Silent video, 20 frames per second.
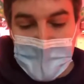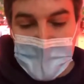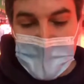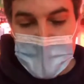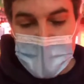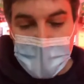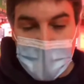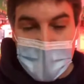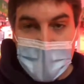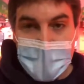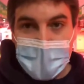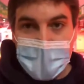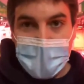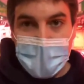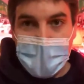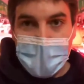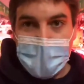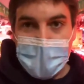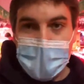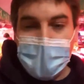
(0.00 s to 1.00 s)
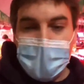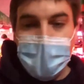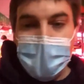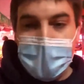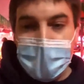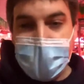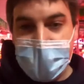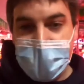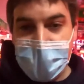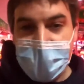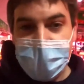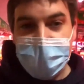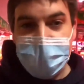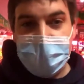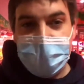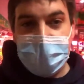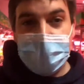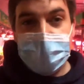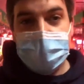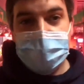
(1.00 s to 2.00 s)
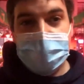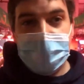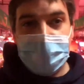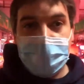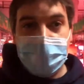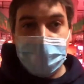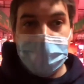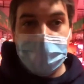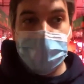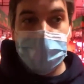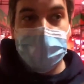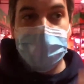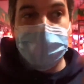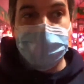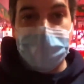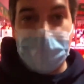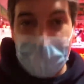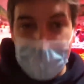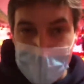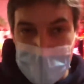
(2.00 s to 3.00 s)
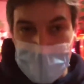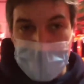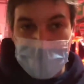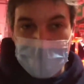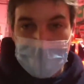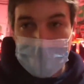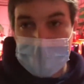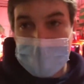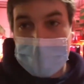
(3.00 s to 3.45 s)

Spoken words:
where you would have things that are dried goods,